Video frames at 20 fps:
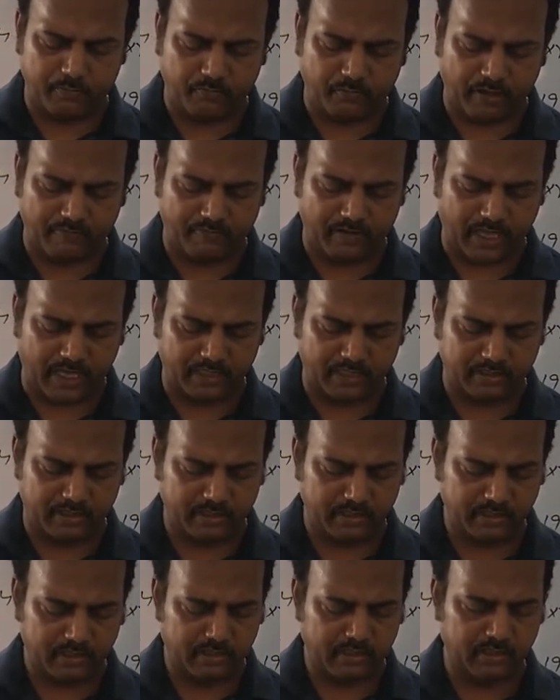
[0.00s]
wavelength
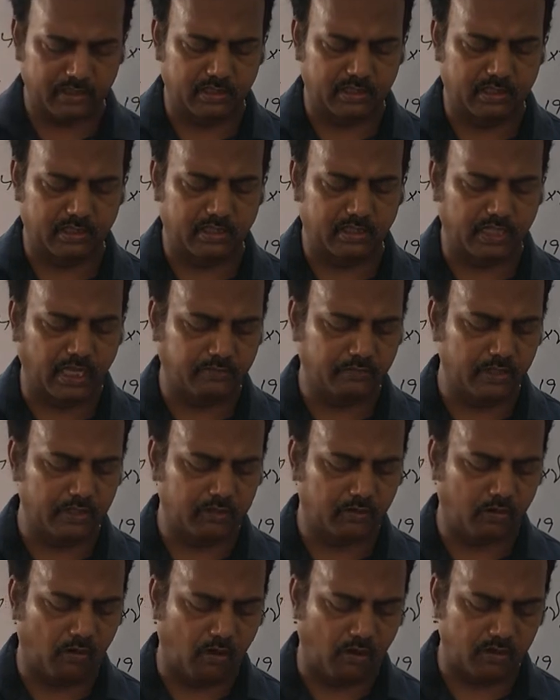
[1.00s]
that will
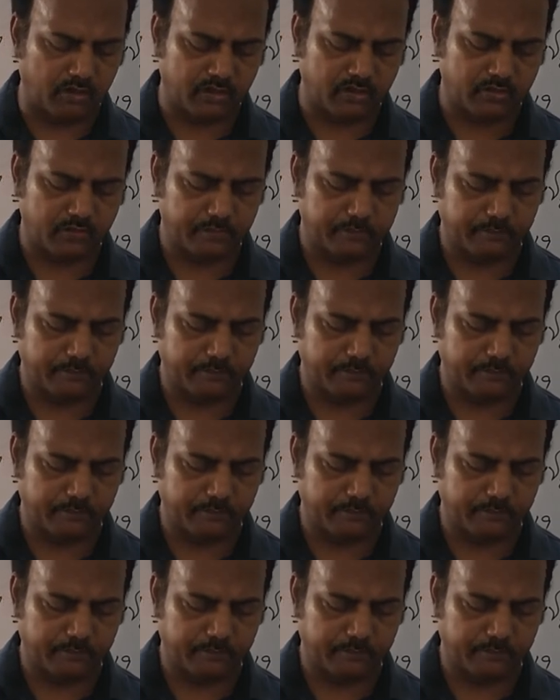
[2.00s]
cause